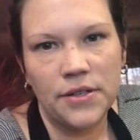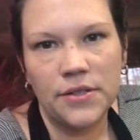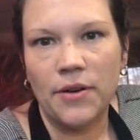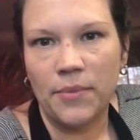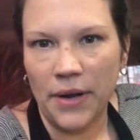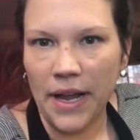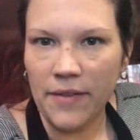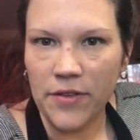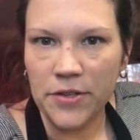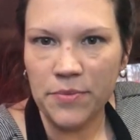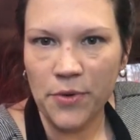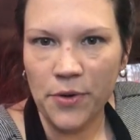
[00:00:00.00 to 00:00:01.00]
so I'm gonna have a
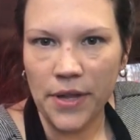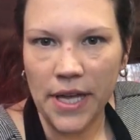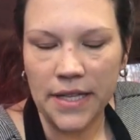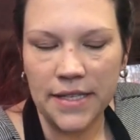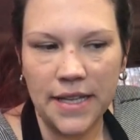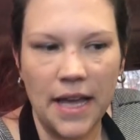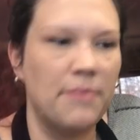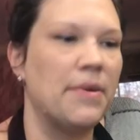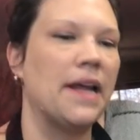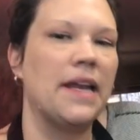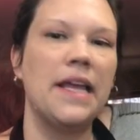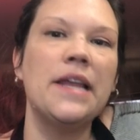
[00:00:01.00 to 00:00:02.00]
smoothie instead,
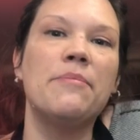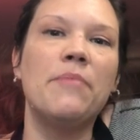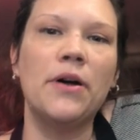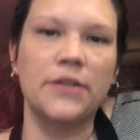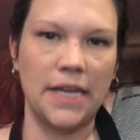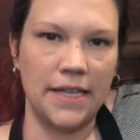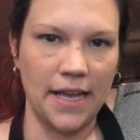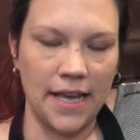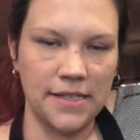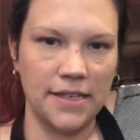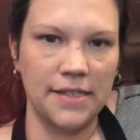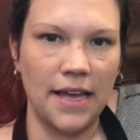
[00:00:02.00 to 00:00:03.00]
but I need to
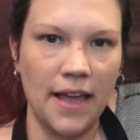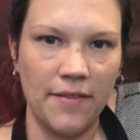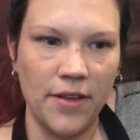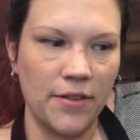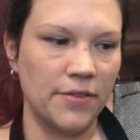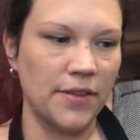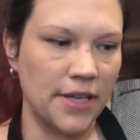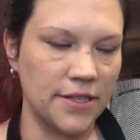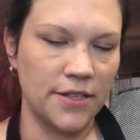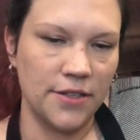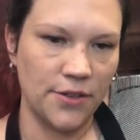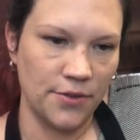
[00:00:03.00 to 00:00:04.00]
multitask because I have other things
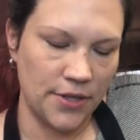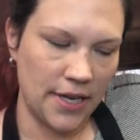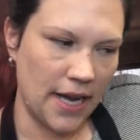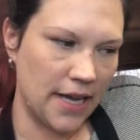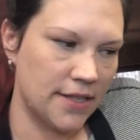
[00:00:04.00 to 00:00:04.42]
to do today.